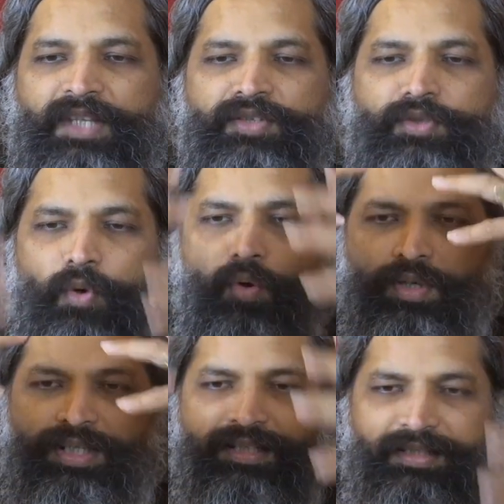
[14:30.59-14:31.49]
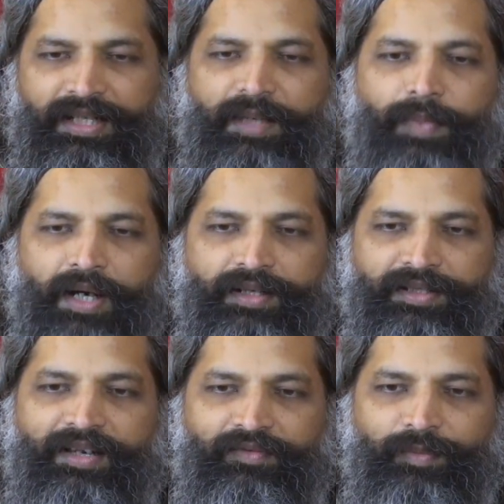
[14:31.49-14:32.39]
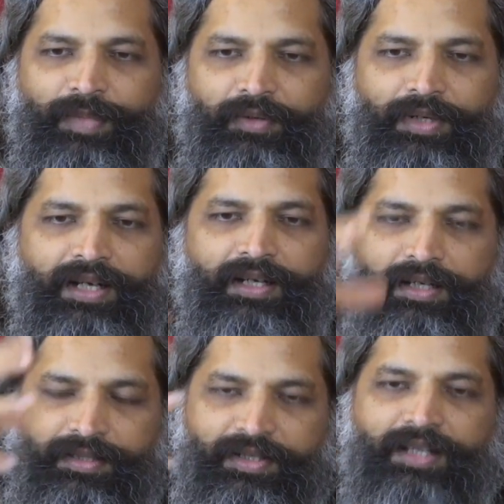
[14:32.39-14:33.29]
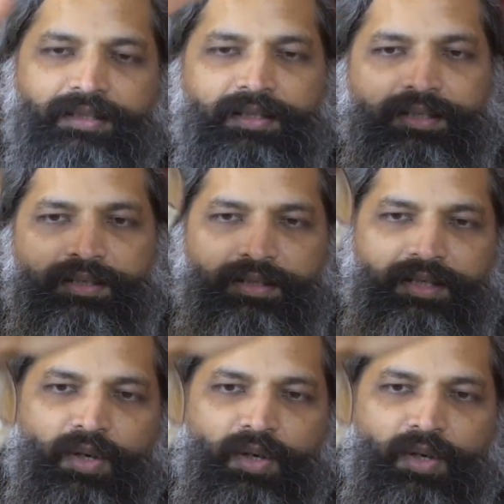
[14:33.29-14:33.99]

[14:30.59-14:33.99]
So all these three parts have to be strengthened,